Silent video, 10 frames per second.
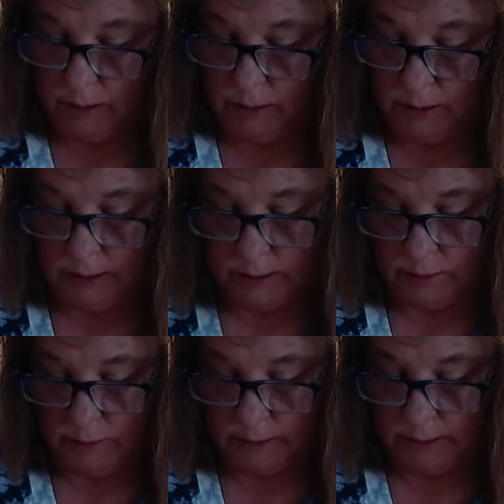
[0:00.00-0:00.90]
Doesn't
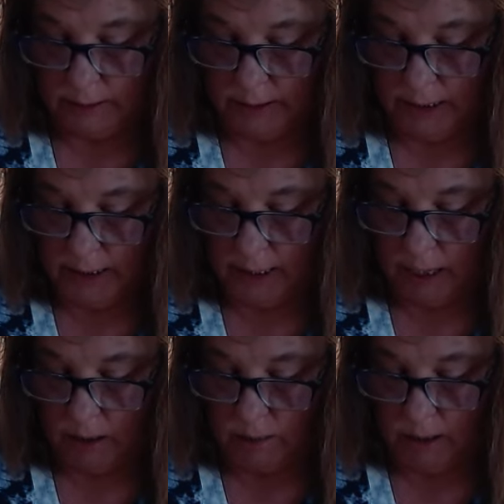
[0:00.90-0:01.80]
really say how
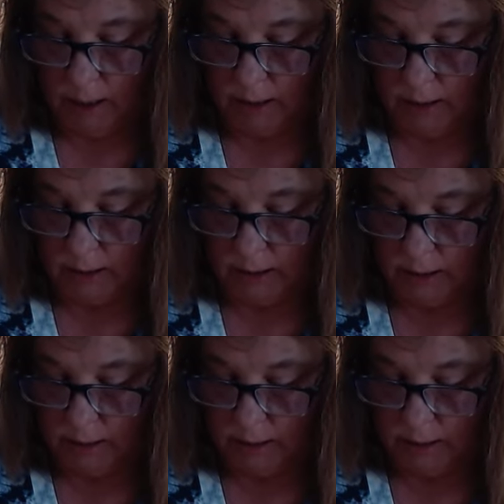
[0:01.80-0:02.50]
long to cook